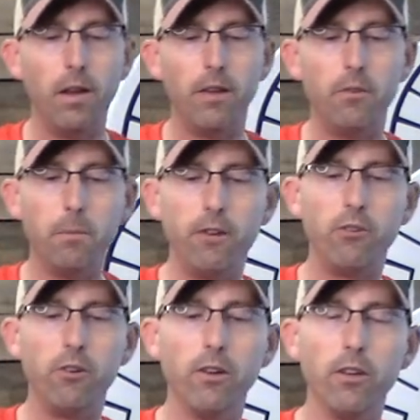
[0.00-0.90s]
As you
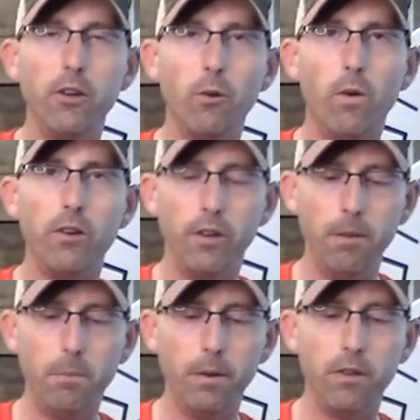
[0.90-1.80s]
mentioned earlier, your water
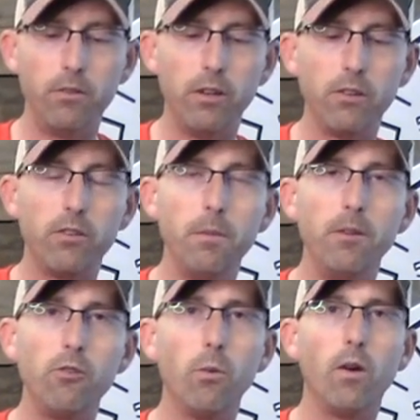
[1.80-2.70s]
input is here, so that
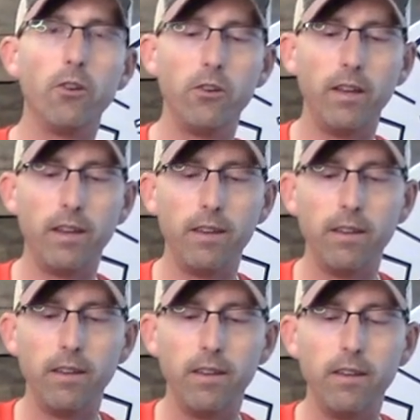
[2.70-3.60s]
means your water tank
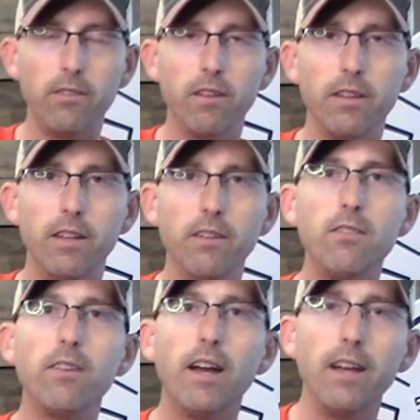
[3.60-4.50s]
is on the
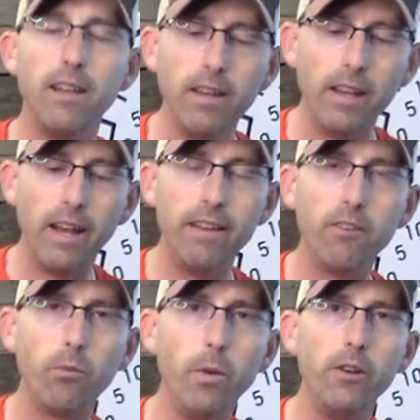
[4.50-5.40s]
inside. And
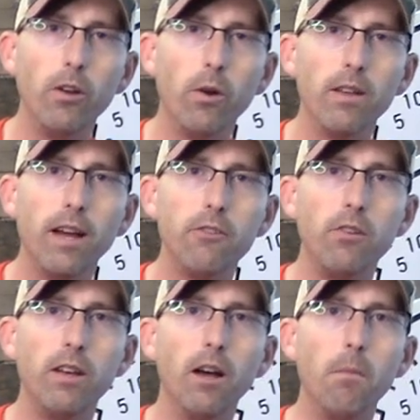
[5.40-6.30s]
this window allows
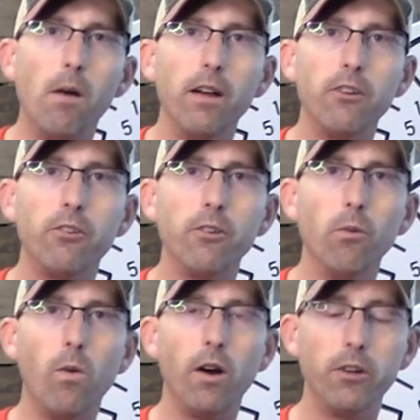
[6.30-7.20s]
you to help monitor the
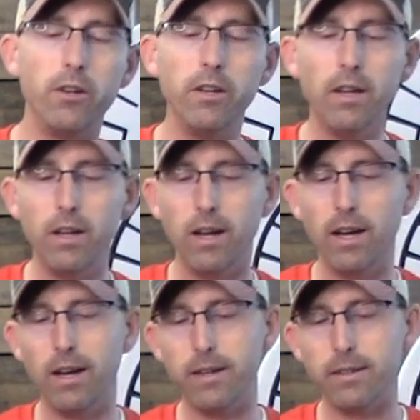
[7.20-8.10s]
water
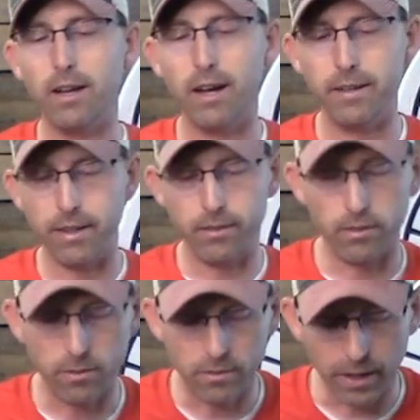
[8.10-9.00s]
uh, contents
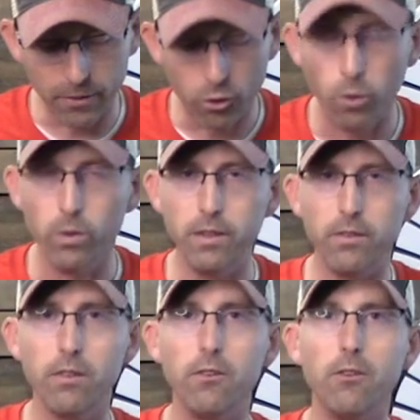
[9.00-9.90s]
inside the cooling
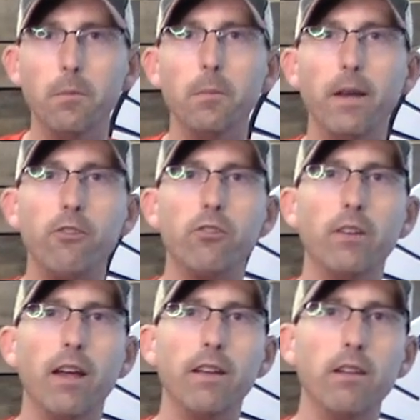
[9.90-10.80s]
system and make sure
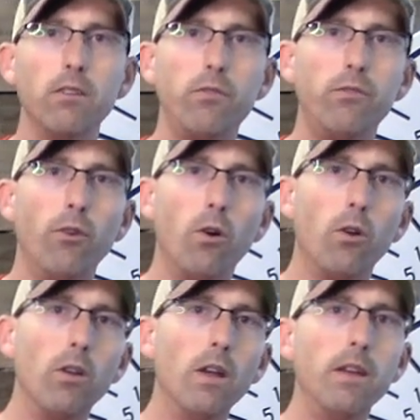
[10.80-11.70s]
that is
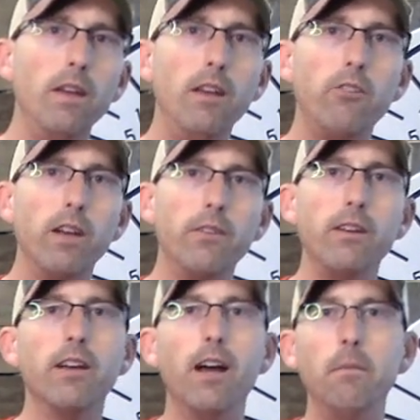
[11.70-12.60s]
full each and every
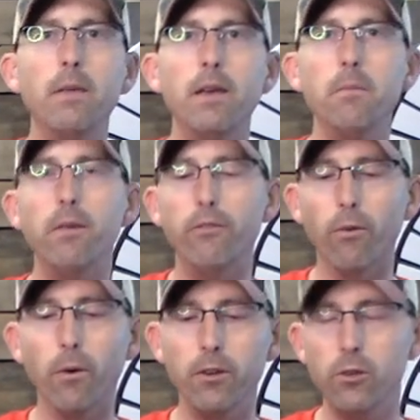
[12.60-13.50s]
time
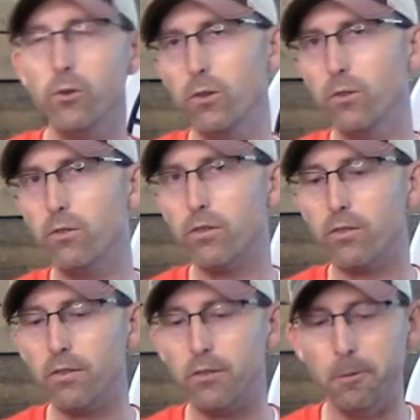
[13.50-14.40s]
before you use the
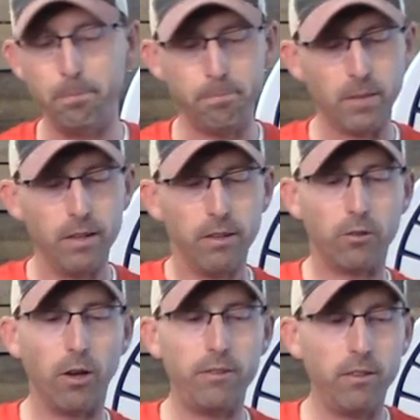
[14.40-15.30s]
system.
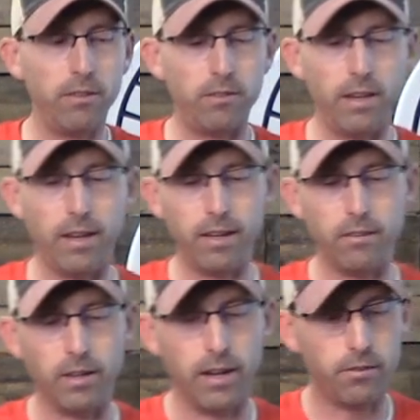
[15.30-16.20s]
So as you can see, it
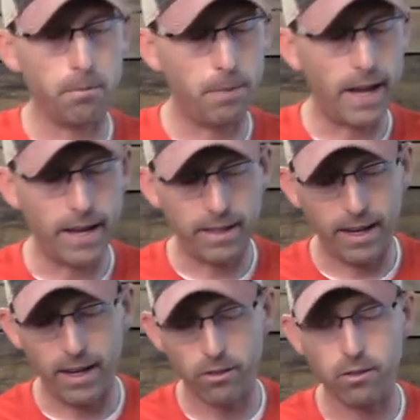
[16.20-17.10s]
is nice, compact
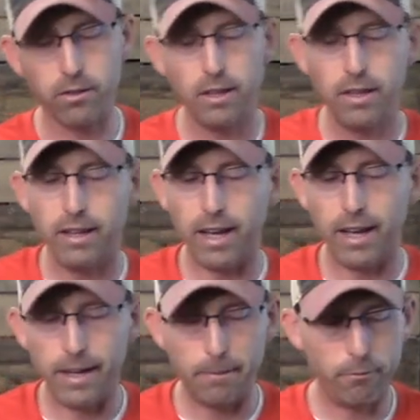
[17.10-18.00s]
handle,
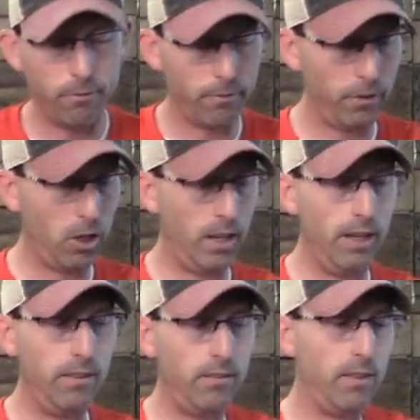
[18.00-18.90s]
um,
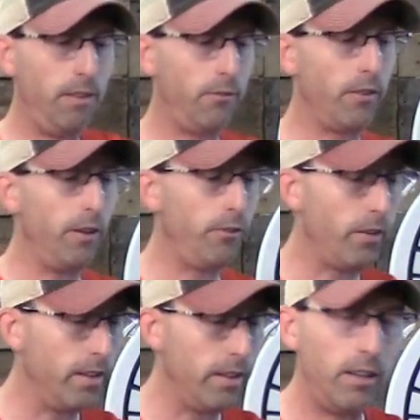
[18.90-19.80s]
easy, very
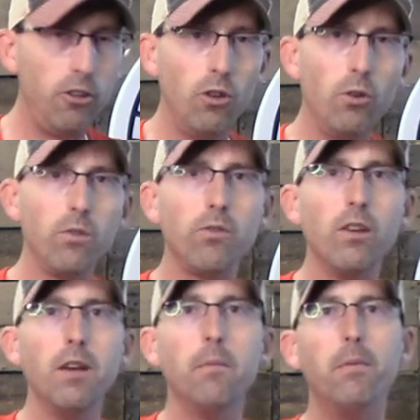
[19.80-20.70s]
friendly to use.
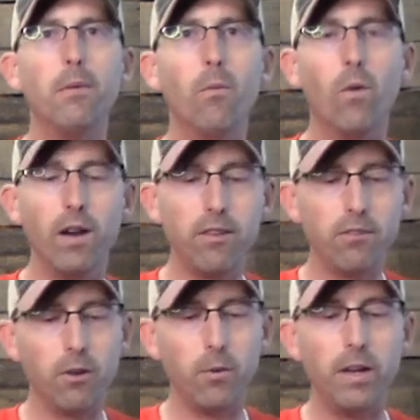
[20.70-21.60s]
But what is
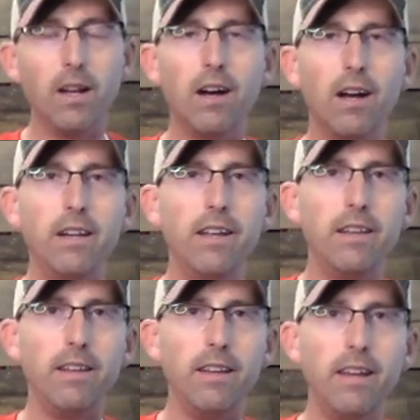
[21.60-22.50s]
going on
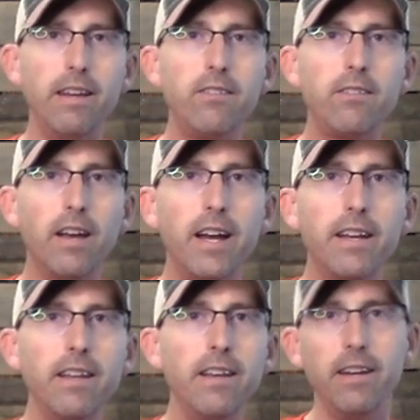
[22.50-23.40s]
in the inside?